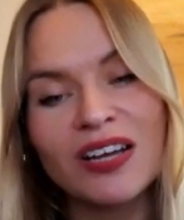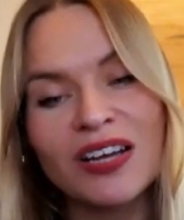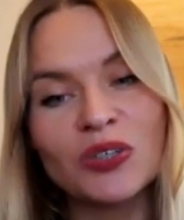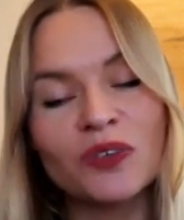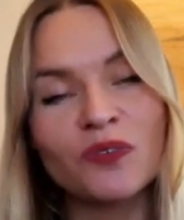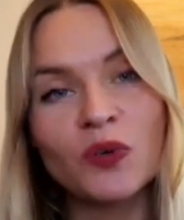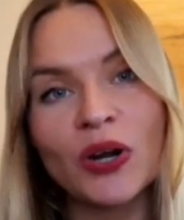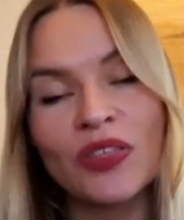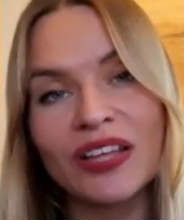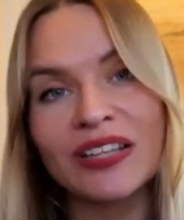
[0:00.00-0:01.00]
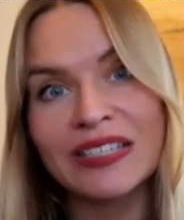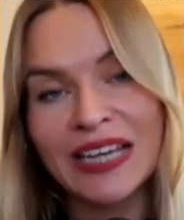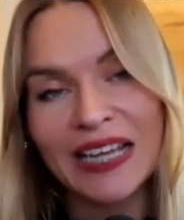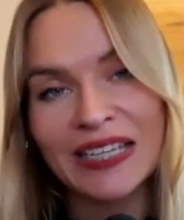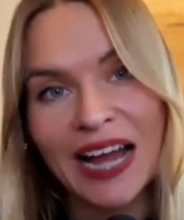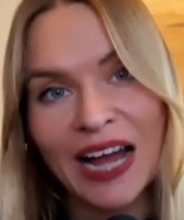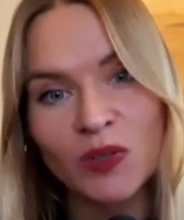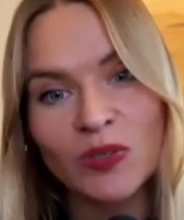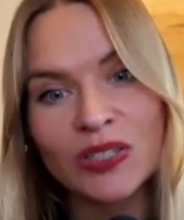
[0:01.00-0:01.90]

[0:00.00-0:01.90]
your fourth and the tenth house.